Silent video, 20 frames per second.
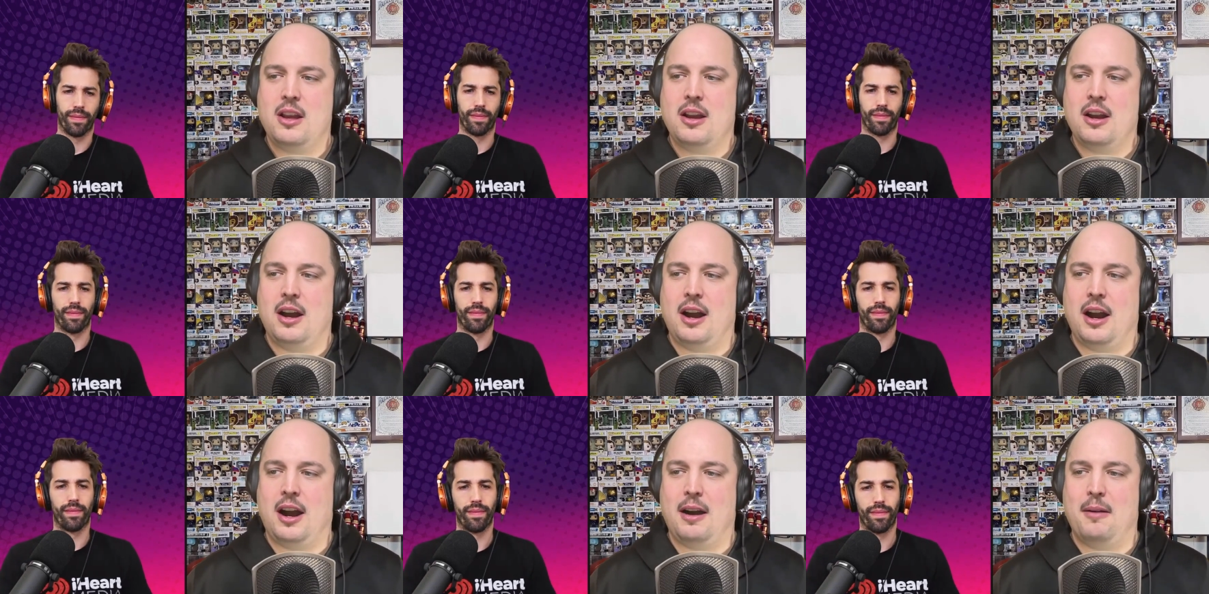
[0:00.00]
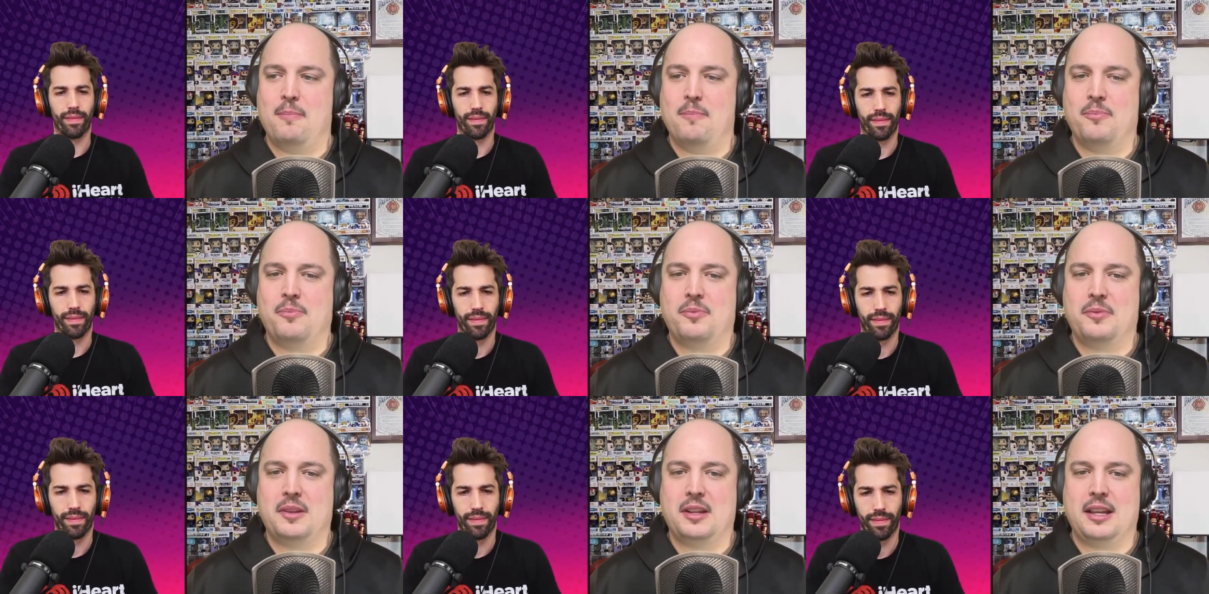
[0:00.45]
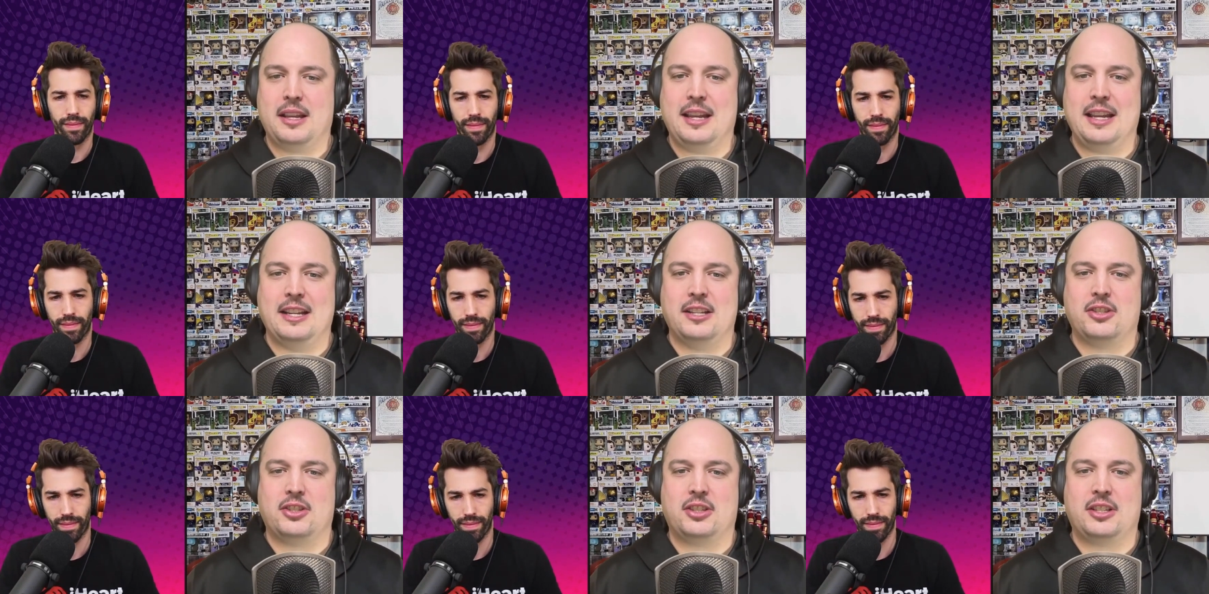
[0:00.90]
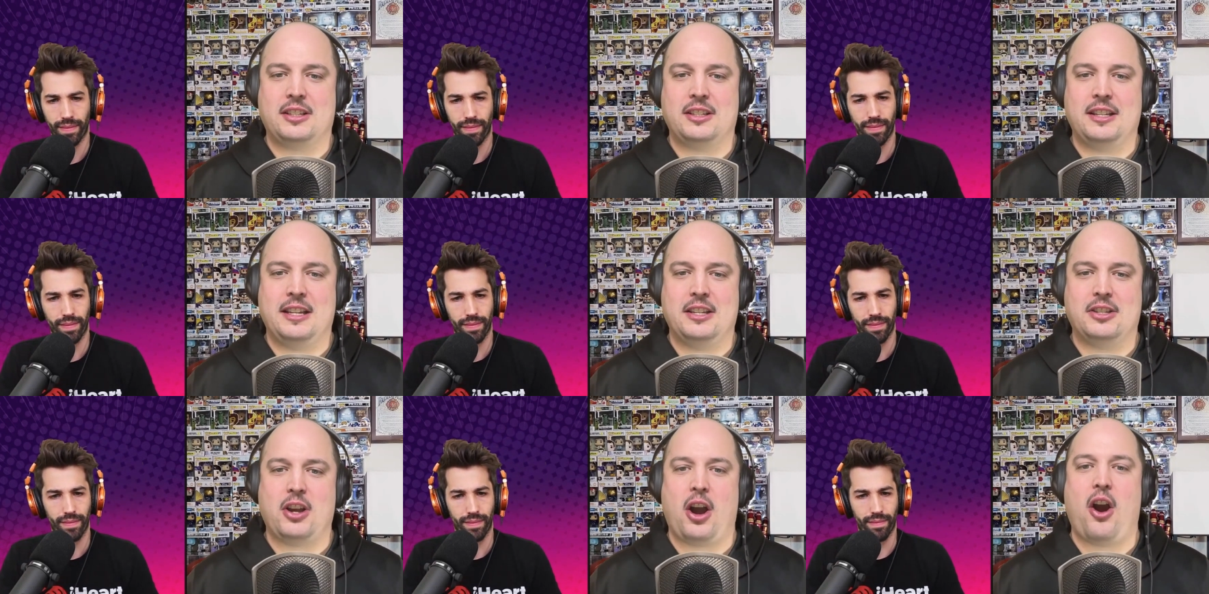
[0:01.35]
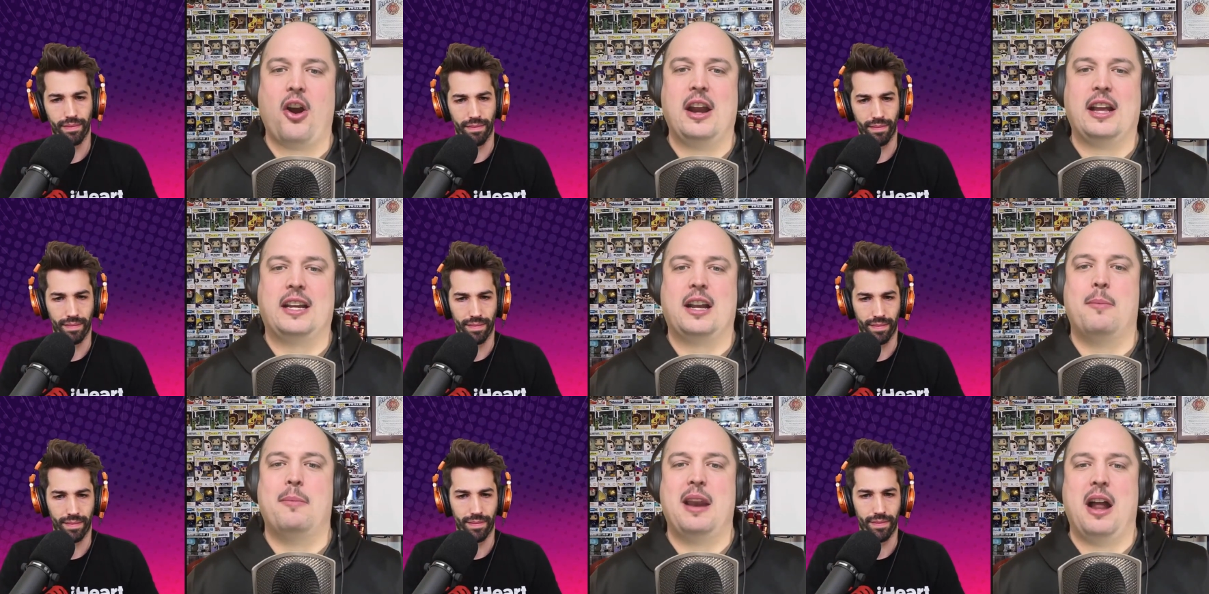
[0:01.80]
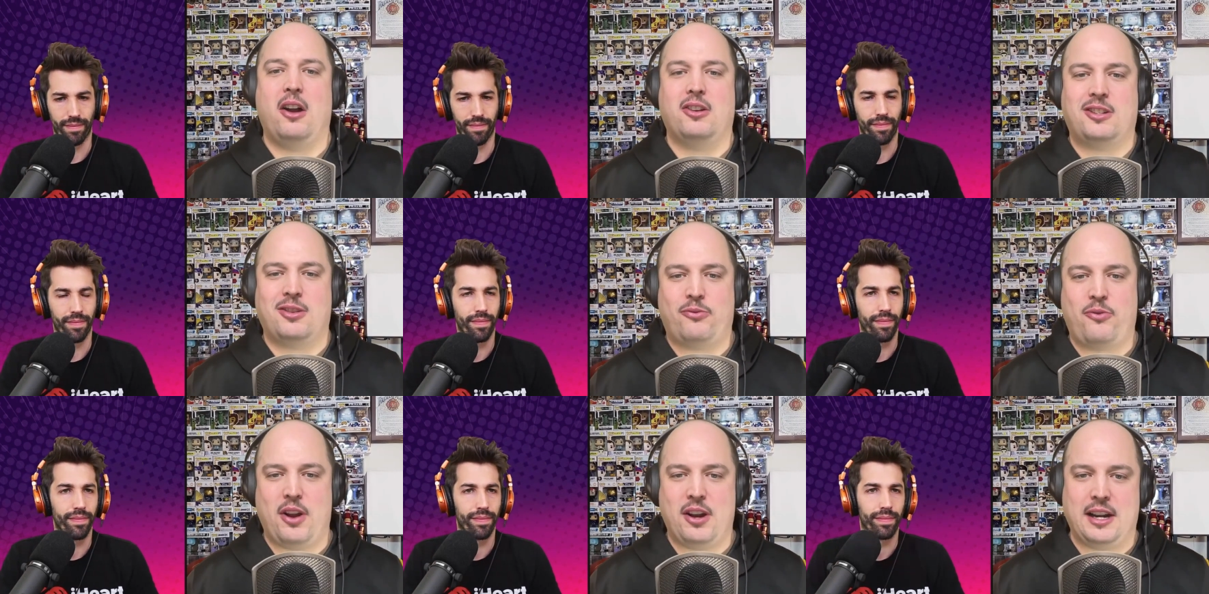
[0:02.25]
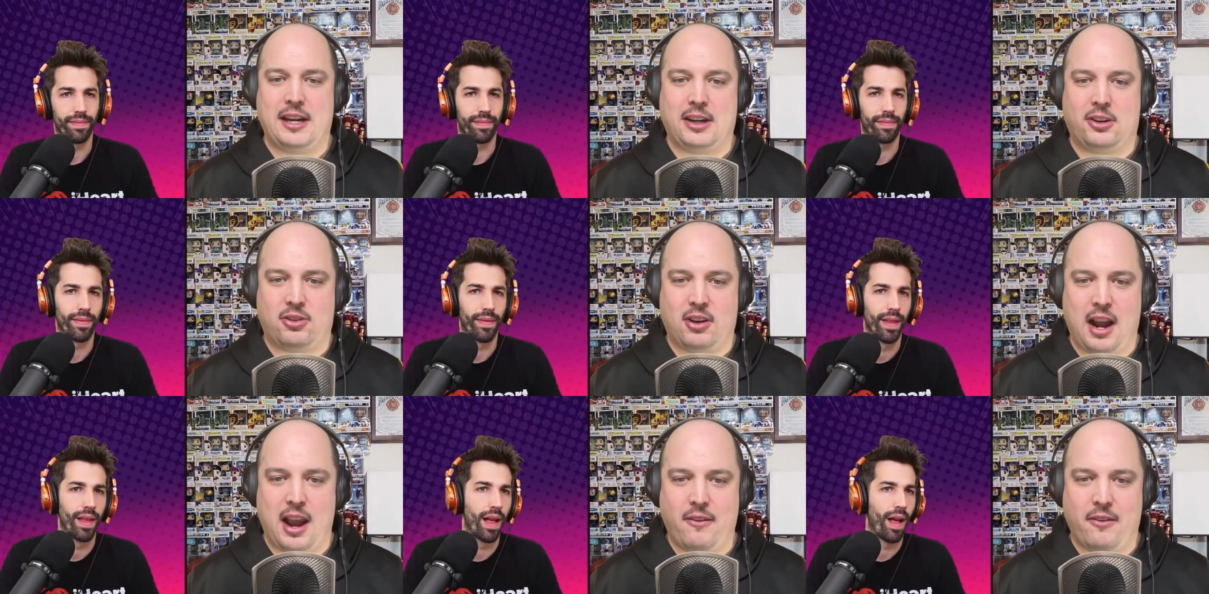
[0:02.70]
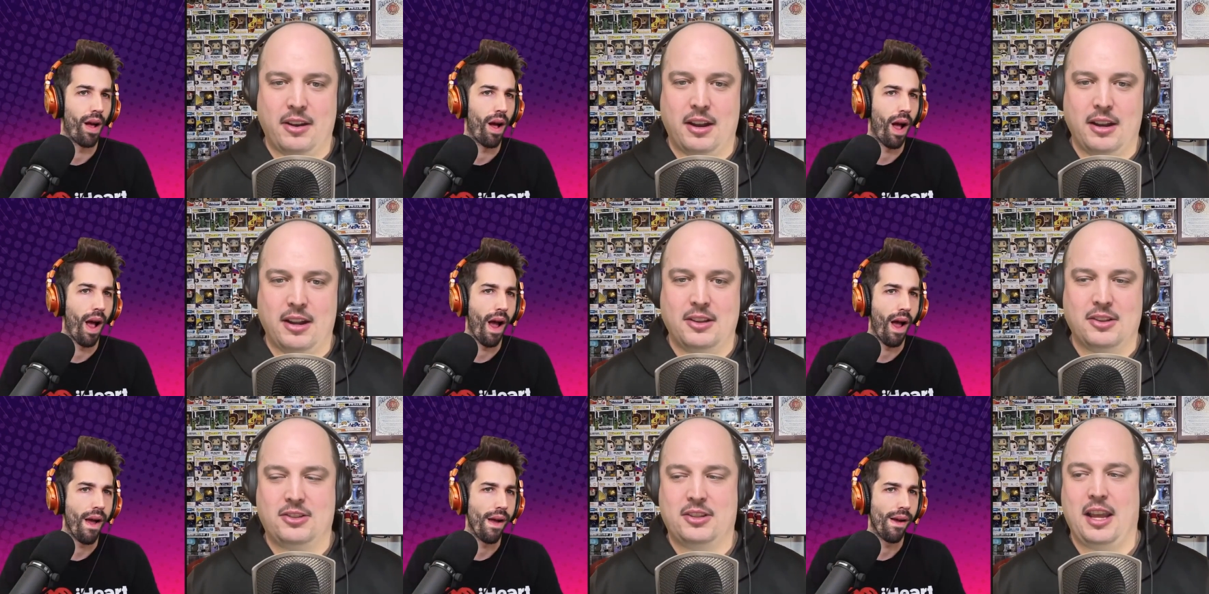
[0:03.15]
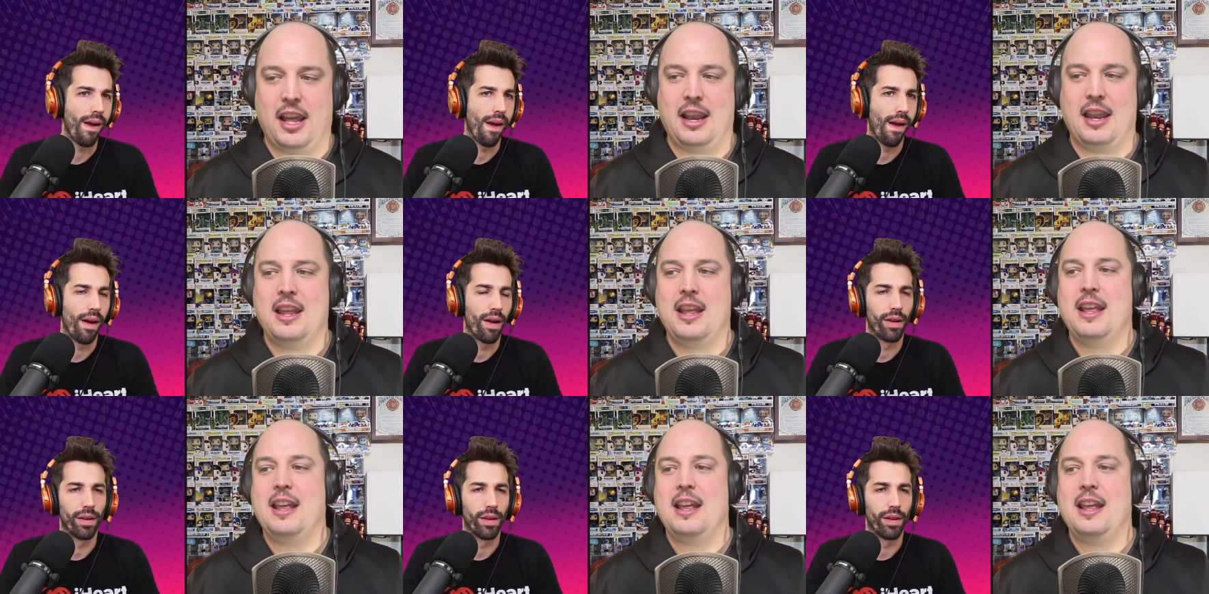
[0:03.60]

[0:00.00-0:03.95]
Speaker 1: Uh, he's he's already coming out defending Kraven and said